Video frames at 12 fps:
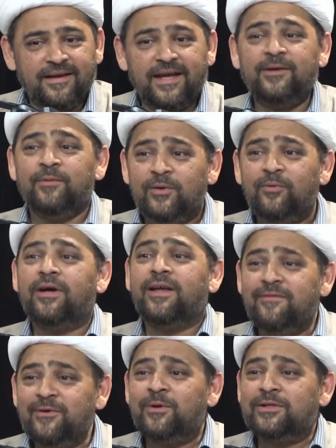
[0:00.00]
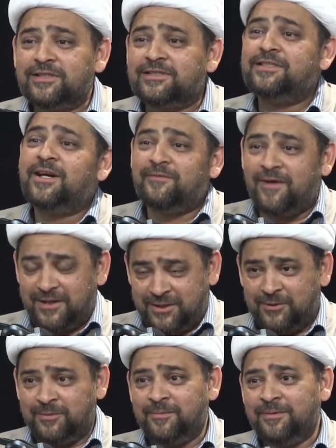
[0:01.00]
and we want everyone to see our
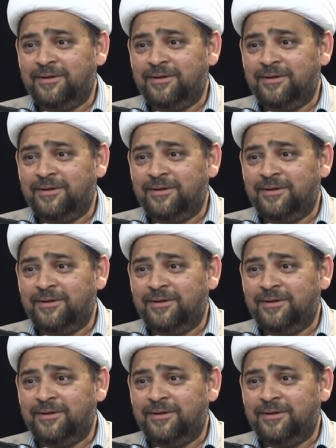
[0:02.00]
vacuum.